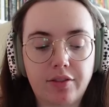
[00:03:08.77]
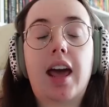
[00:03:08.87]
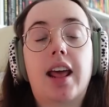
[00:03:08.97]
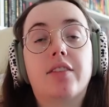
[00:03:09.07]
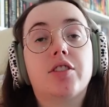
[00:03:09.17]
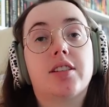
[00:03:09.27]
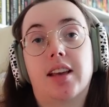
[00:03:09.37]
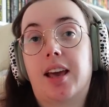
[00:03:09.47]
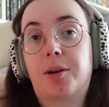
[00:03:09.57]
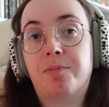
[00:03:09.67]
And I have to
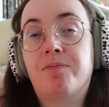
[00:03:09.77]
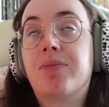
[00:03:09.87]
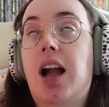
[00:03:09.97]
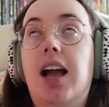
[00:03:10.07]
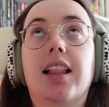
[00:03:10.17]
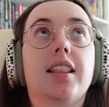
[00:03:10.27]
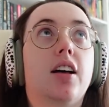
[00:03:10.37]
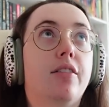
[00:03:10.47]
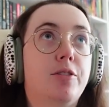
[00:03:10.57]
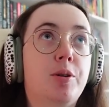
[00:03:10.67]
say, I
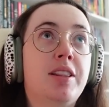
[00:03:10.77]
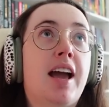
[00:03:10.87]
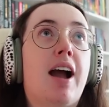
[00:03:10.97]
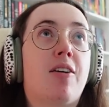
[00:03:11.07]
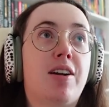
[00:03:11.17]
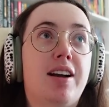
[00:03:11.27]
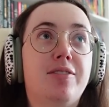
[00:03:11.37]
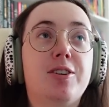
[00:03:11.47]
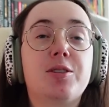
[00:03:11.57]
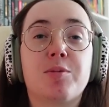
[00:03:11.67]
love doing the 1.5 hour
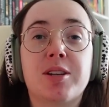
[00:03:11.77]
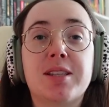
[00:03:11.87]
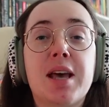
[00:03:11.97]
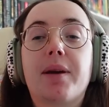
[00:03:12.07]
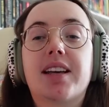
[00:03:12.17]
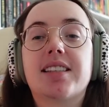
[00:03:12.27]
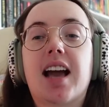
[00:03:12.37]
long sprints because